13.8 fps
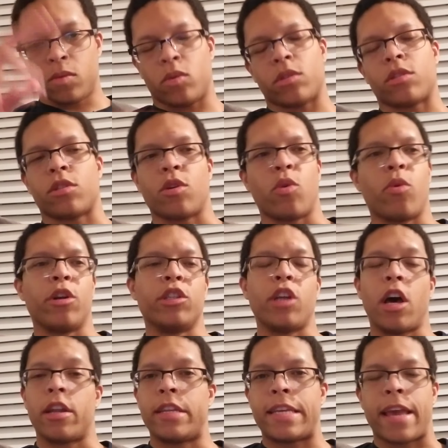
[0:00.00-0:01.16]
What's the good word,
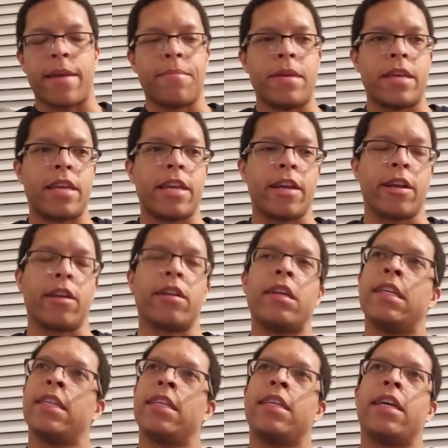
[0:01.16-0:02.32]
y'all? DKB here.
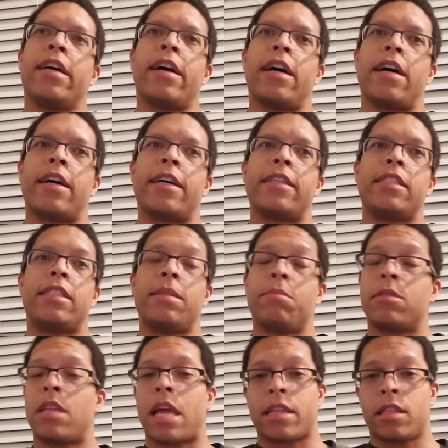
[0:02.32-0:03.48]

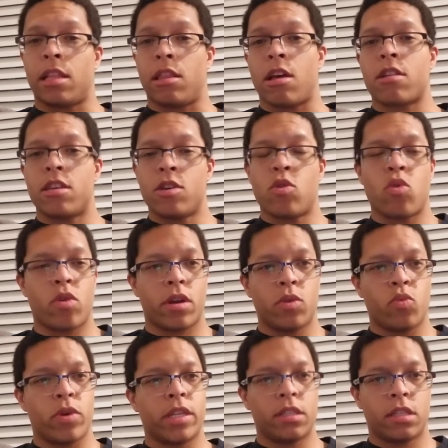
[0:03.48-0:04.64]
Seems like the lucky coin
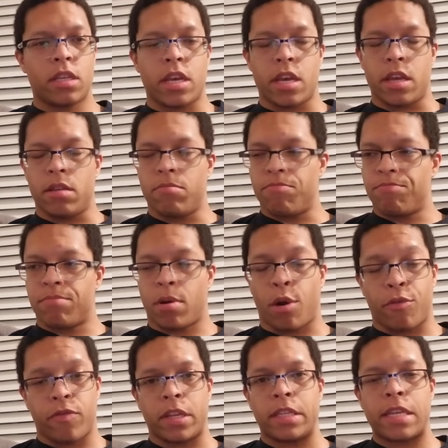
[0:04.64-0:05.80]
wins again.
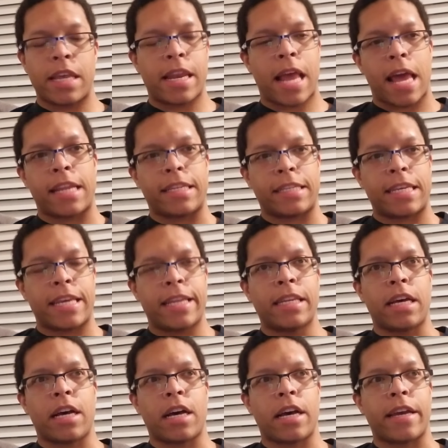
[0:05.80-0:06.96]
Perfect 10 out of 10.
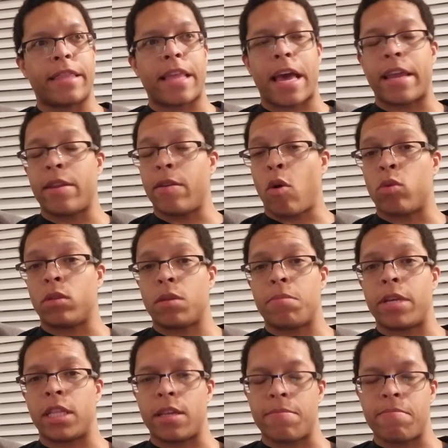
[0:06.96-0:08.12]
And that
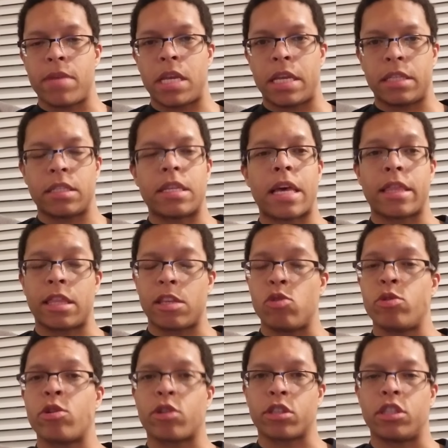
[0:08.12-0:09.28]
ultimately means that the New
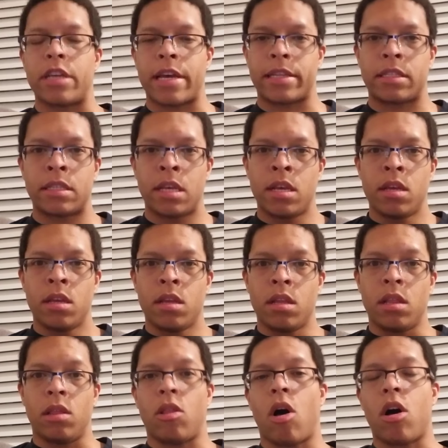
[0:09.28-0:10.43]
York Jets
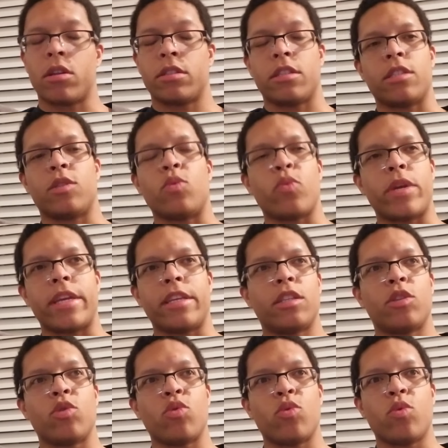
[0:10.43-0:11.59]
lost this week
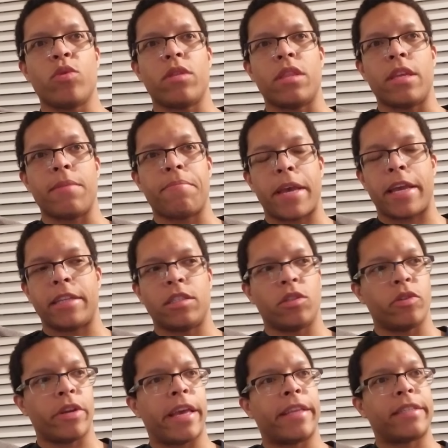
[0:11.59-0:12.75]
to the
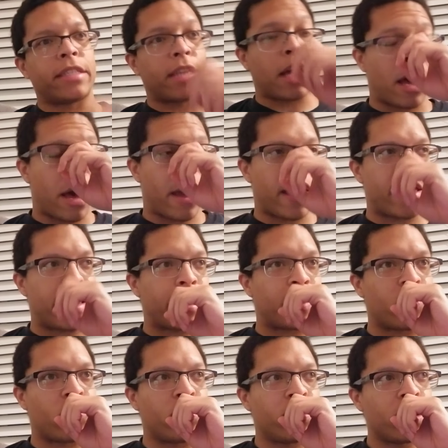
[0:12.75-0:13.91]
Patriots in